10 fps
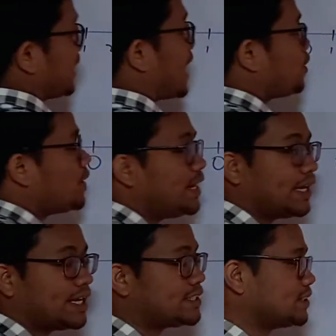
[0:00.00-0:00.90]
arrow
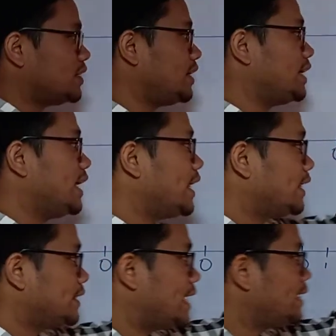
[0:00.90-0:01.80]
indicates children
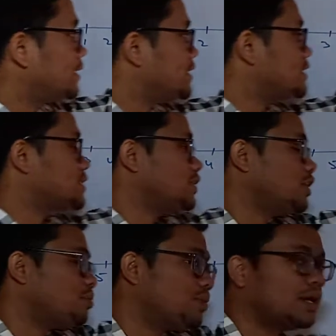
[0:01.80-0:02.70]
that this
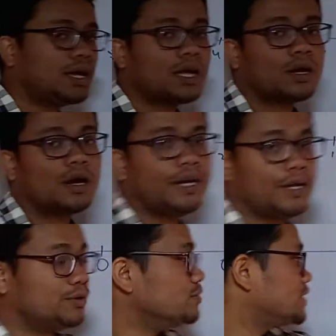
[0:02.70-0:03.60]
number
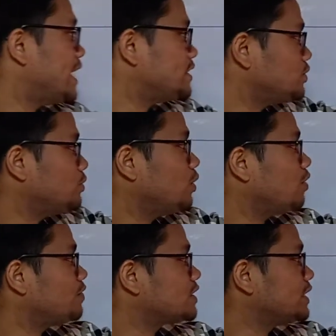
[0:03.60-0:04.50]
continues. As you know,
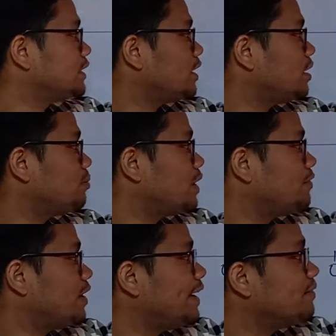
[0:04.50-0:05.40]
obviously the number
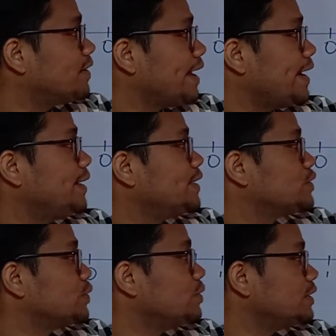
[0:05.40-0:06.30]
will never end,
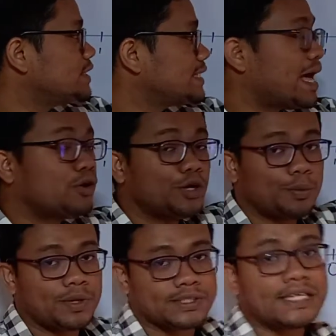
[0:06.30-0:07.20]
so this arrow
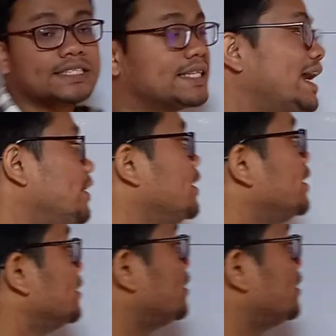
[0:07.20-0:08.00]
represents that the